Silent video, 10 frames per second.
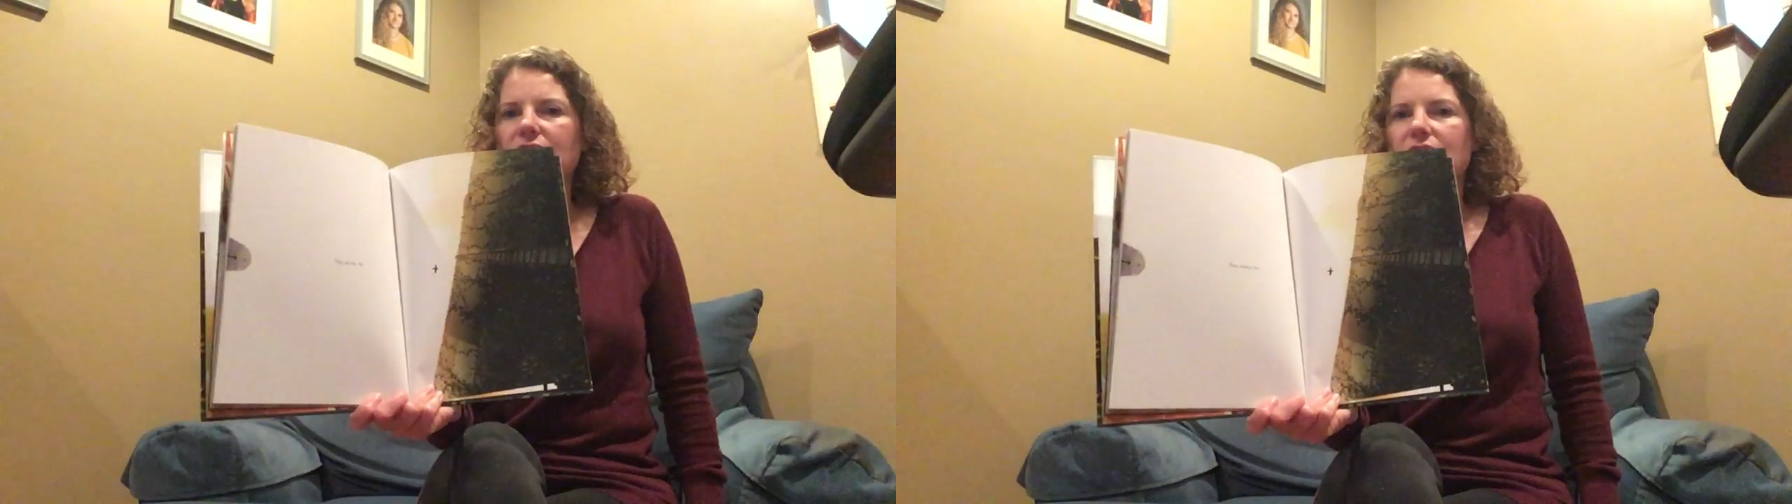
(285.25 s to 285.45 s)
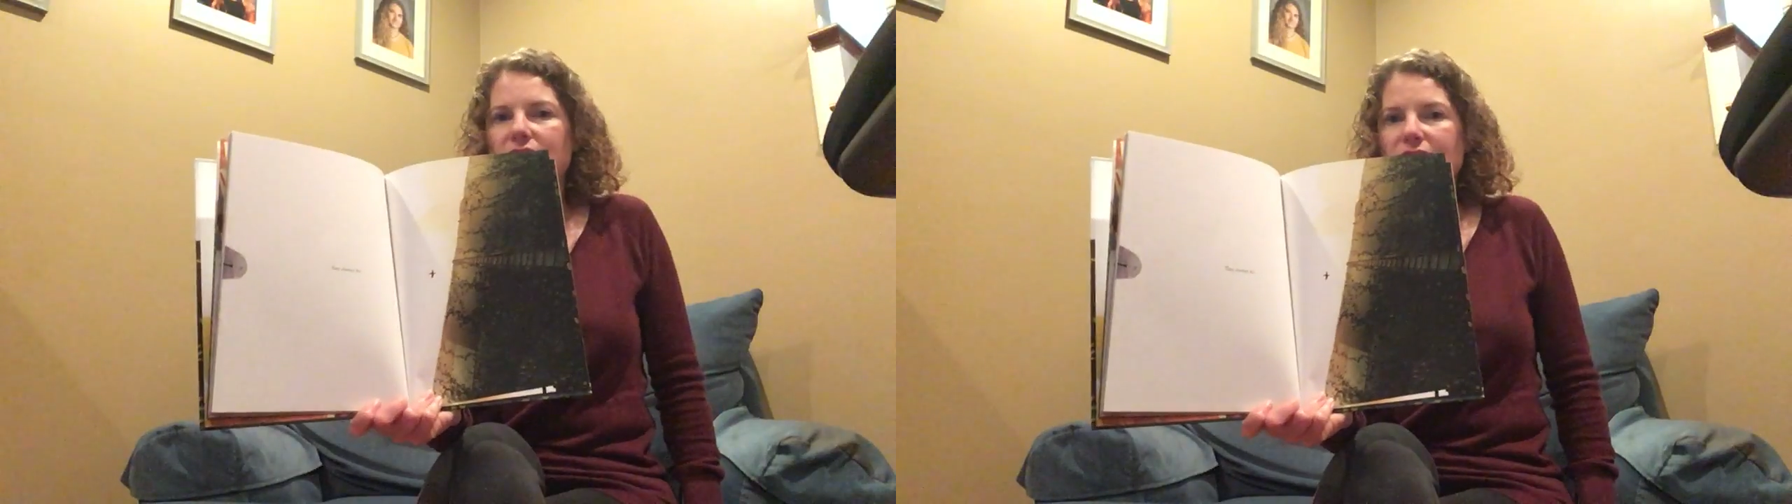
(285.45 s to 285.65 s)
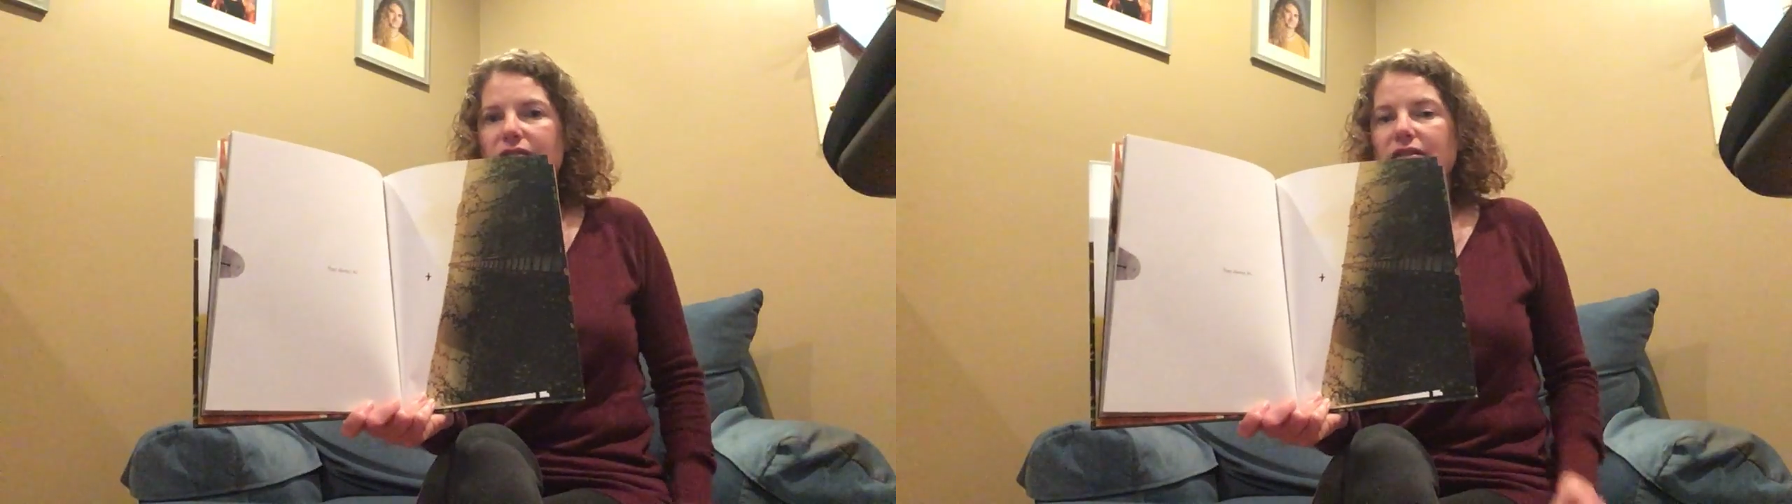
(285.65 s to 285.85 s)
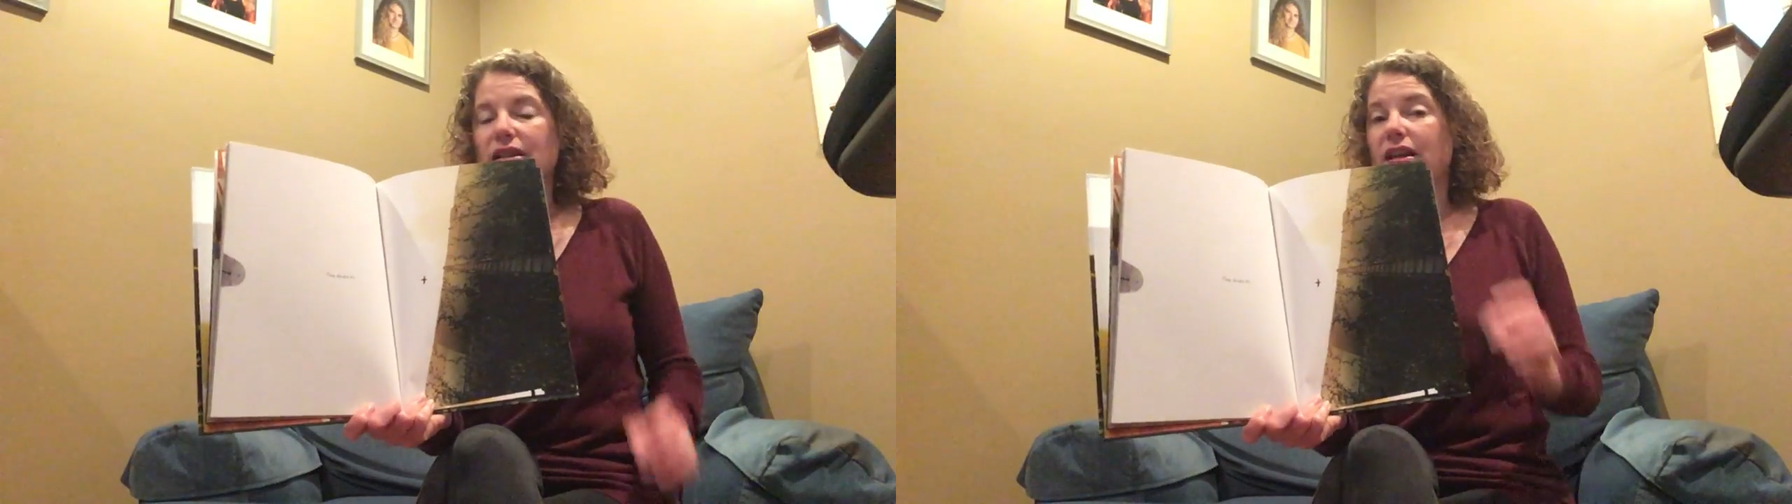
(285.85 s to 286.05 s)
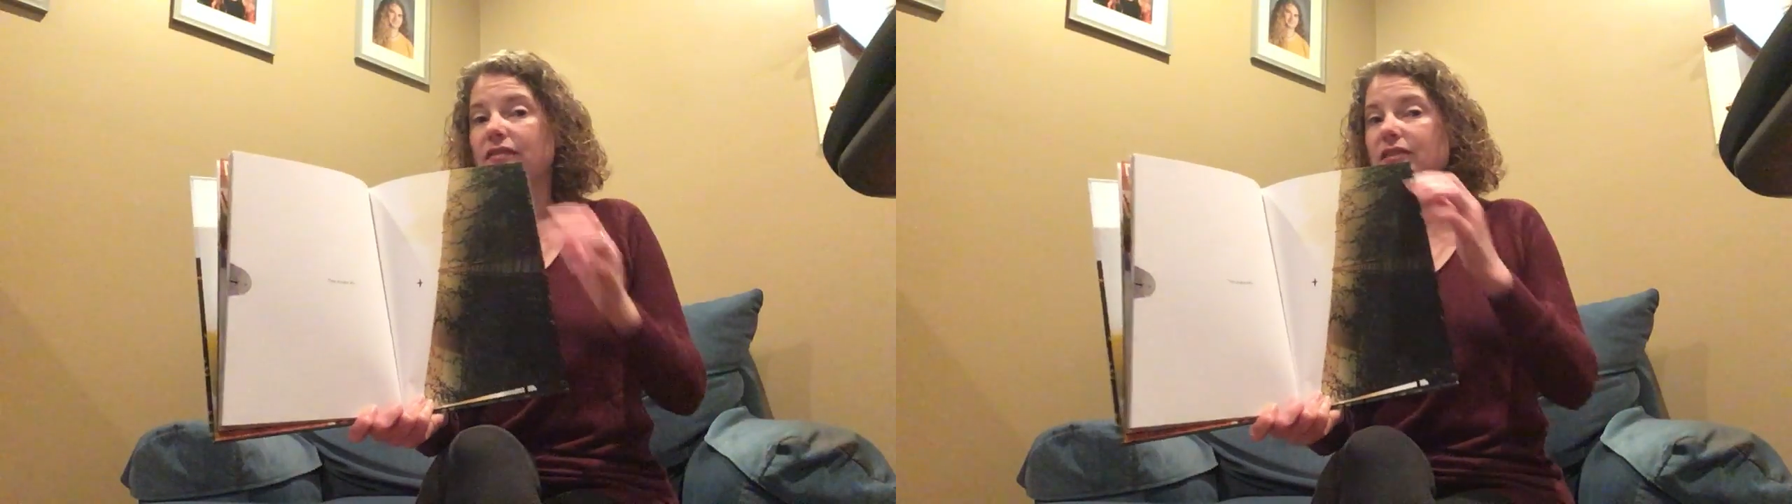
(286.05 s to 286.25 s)
He's going to
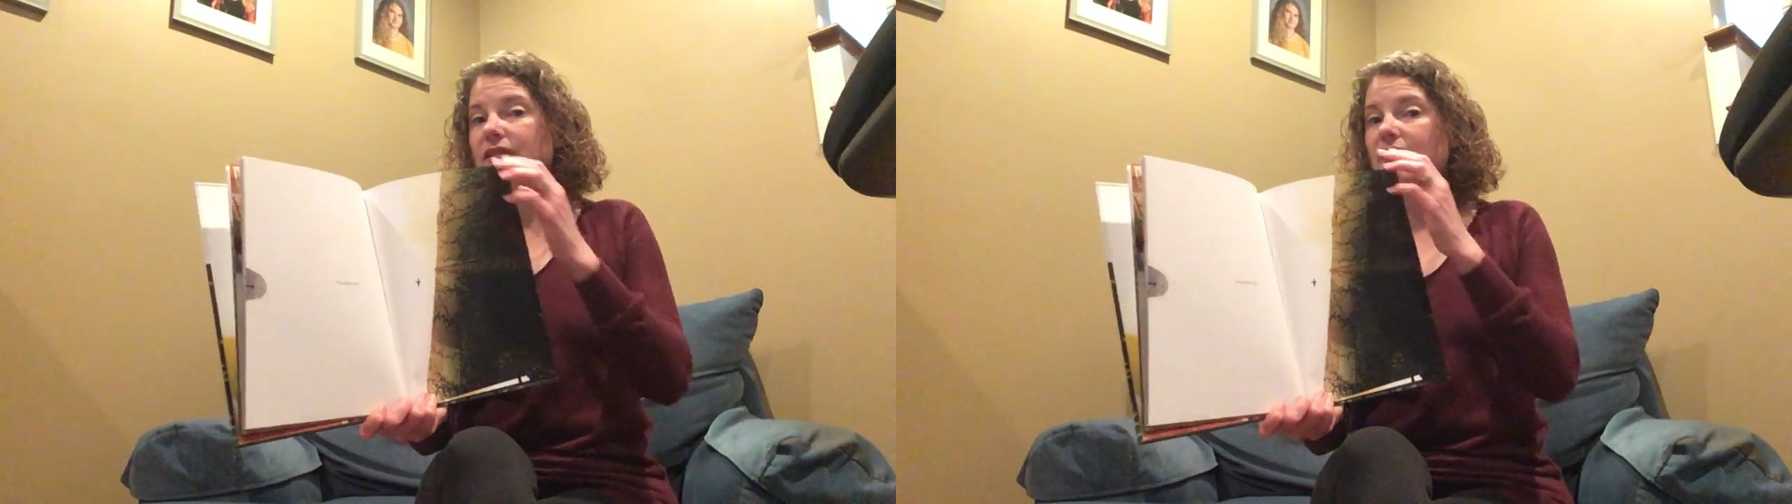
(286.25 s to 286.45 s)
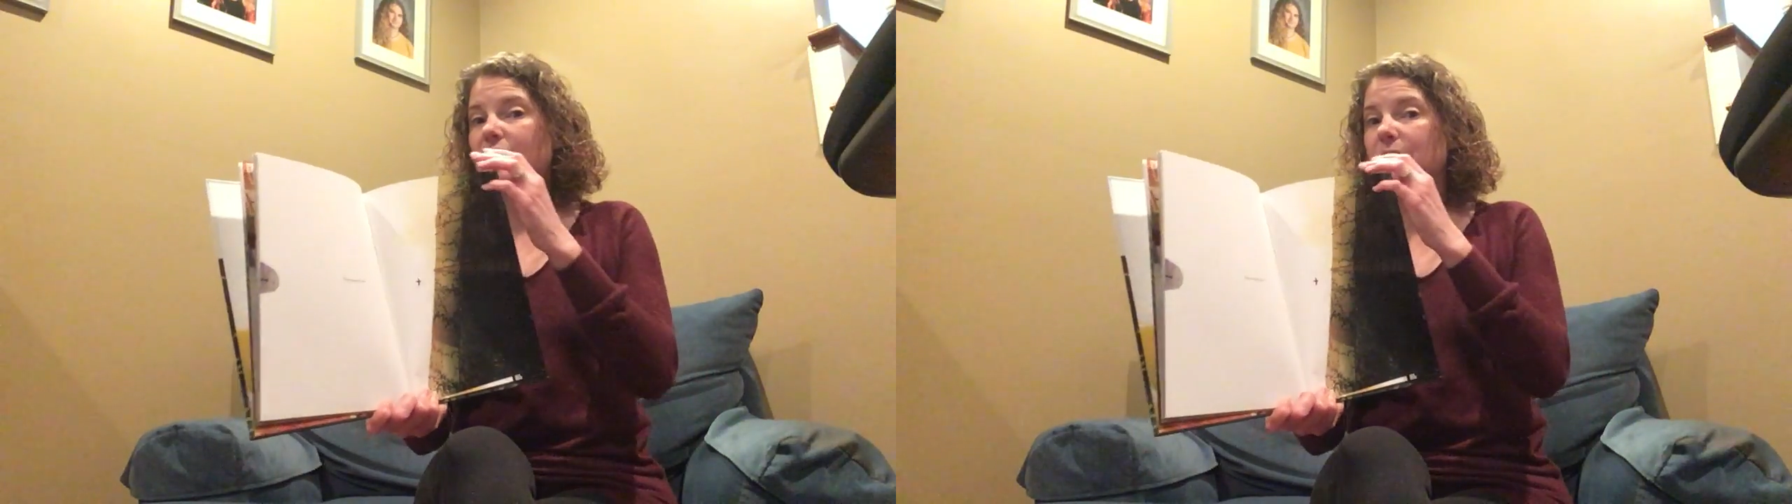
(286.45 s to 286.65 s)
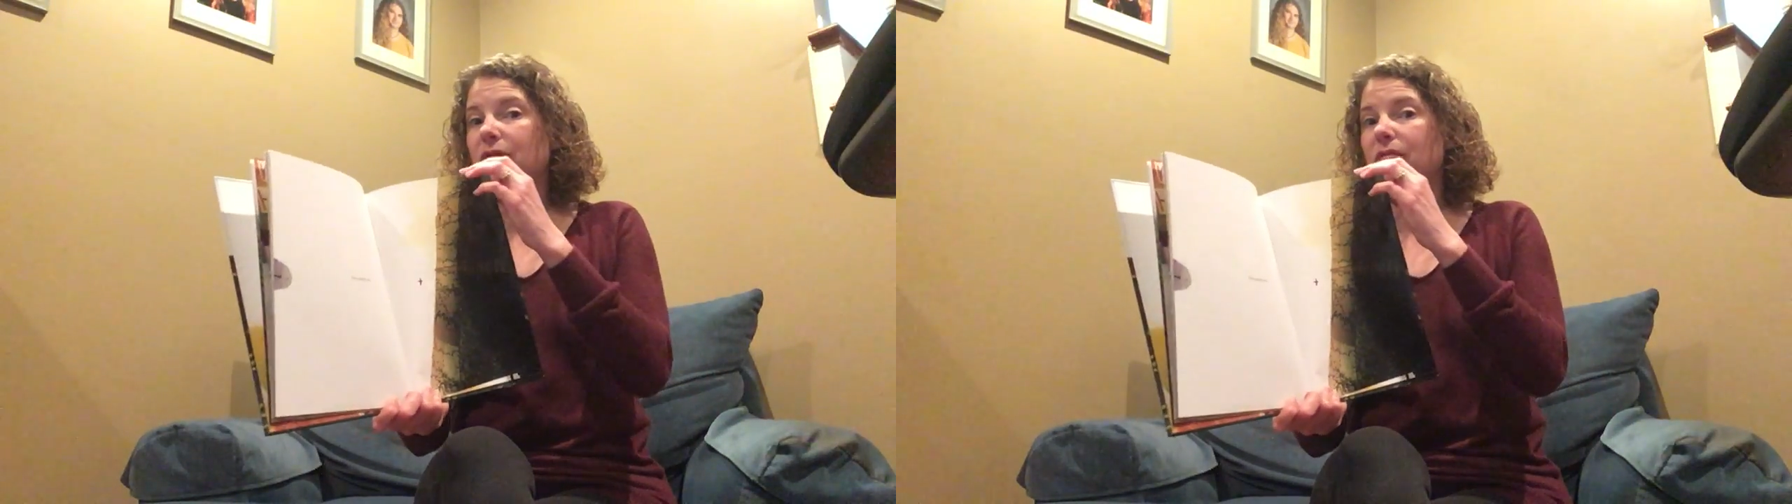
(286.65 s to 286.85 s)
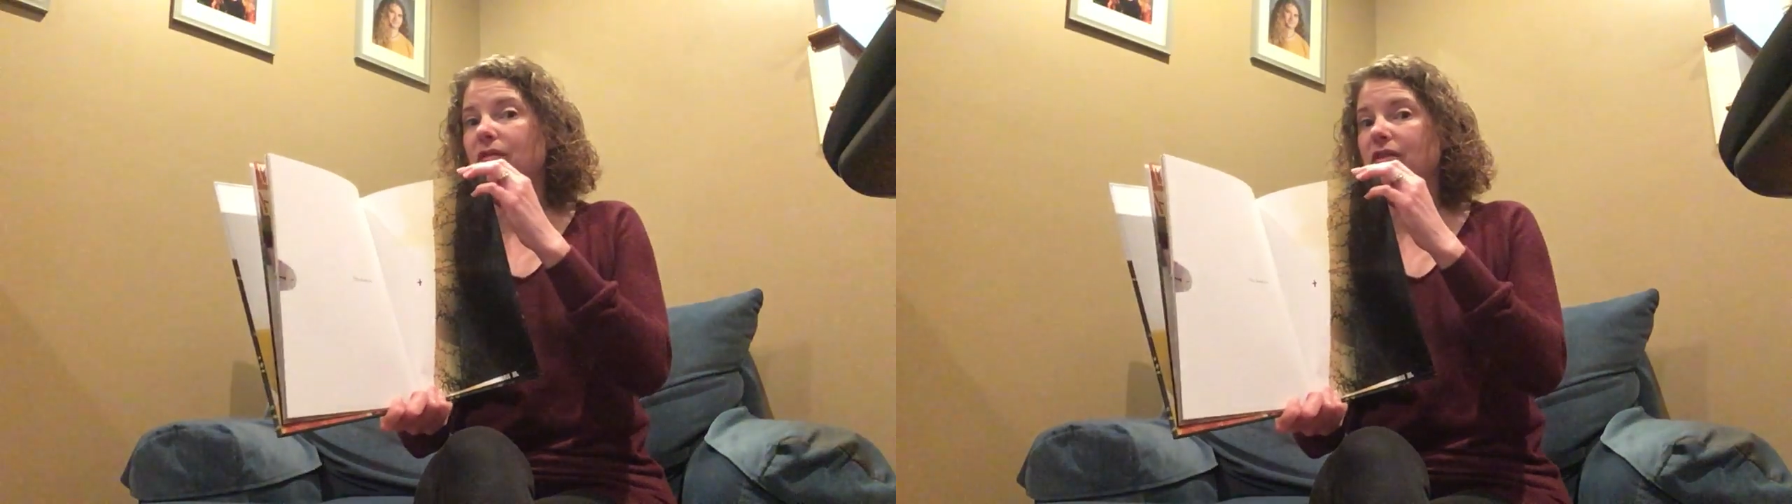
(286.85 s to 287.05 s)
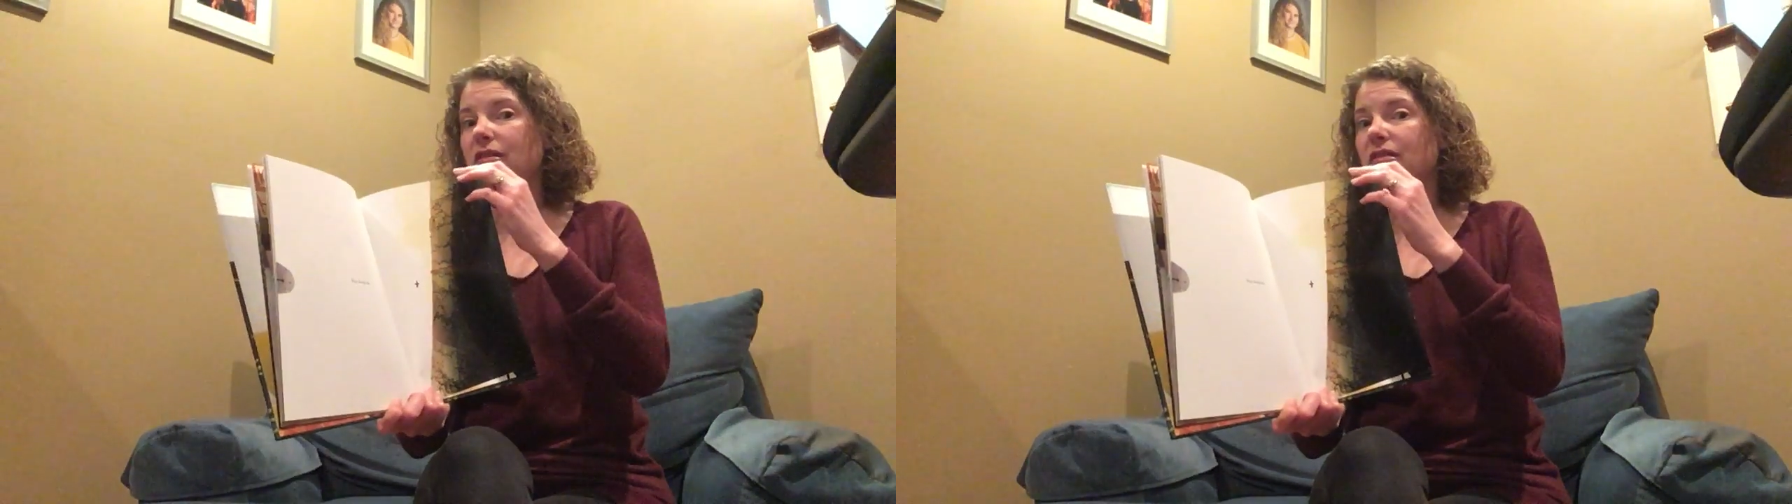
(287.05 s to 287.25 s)
have to climb the
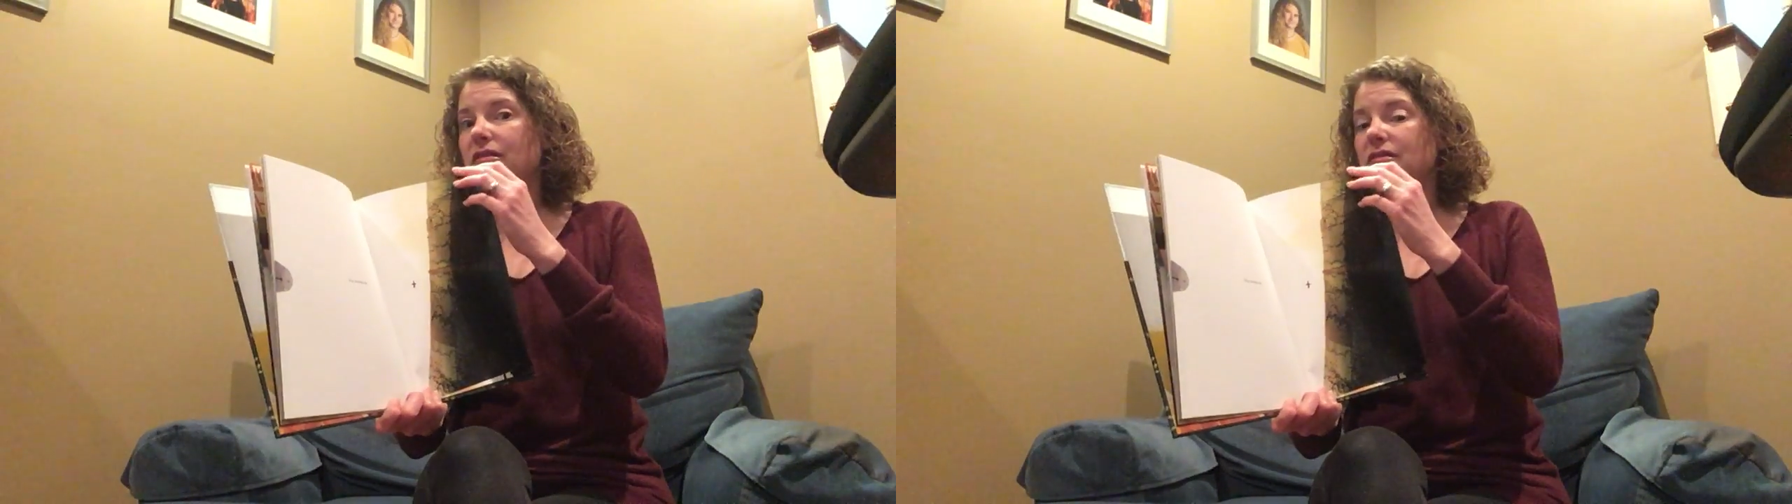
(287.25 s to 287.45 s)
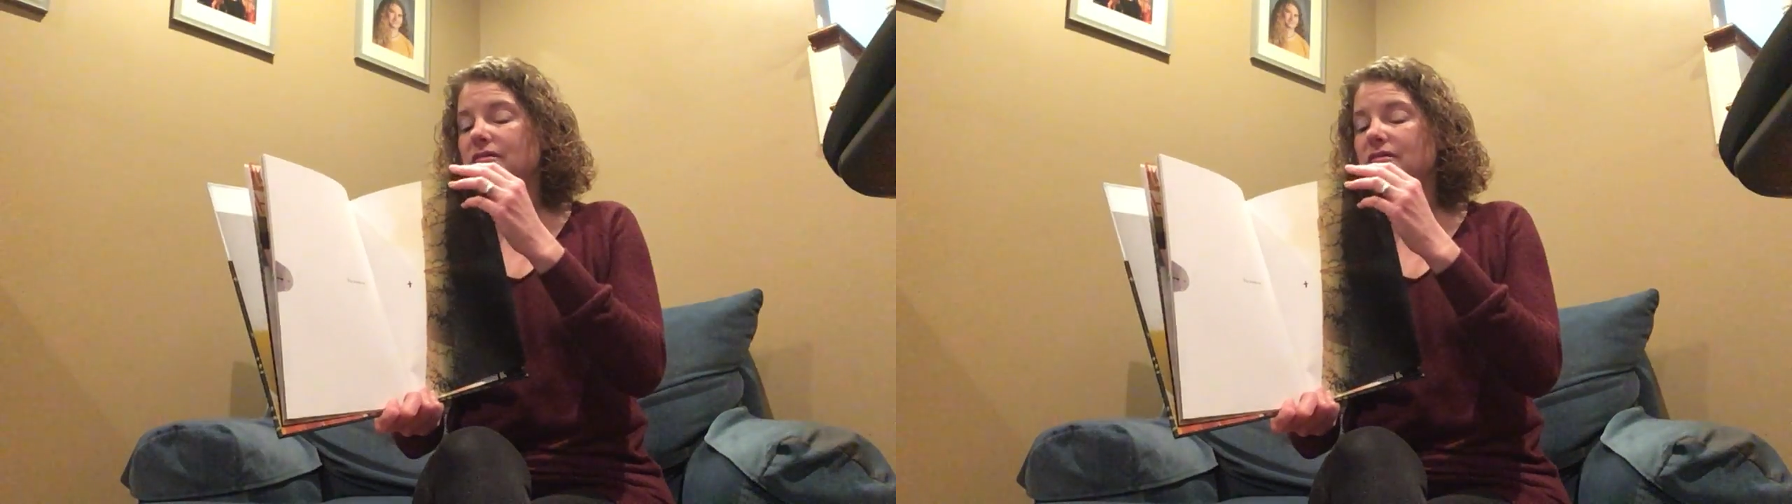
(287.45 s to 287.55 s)
wall.